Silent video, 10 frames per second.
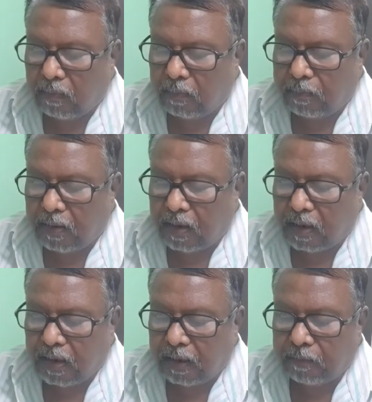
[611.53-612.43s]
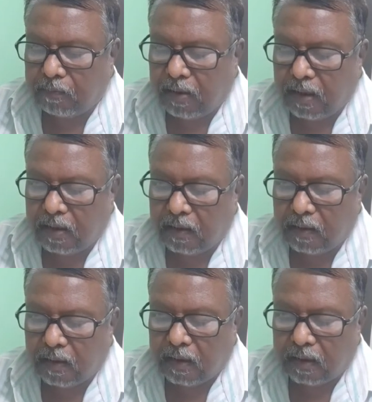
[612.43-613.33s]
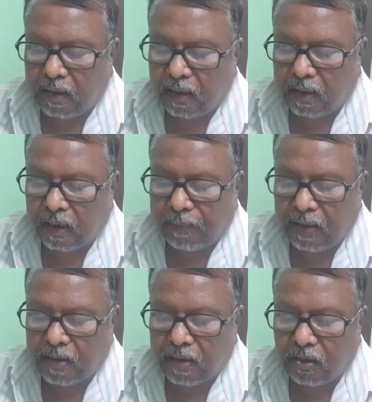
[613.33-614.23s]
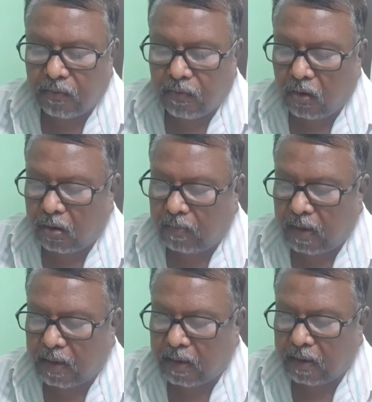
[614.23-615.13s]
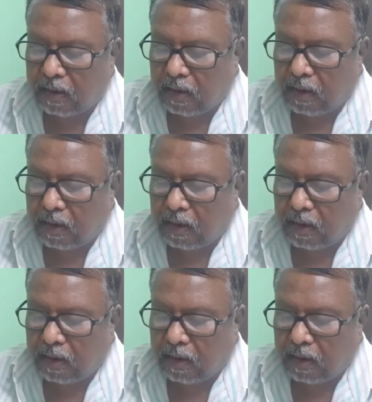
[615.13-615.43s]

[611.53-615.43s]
per day, but the capacity of gallbladder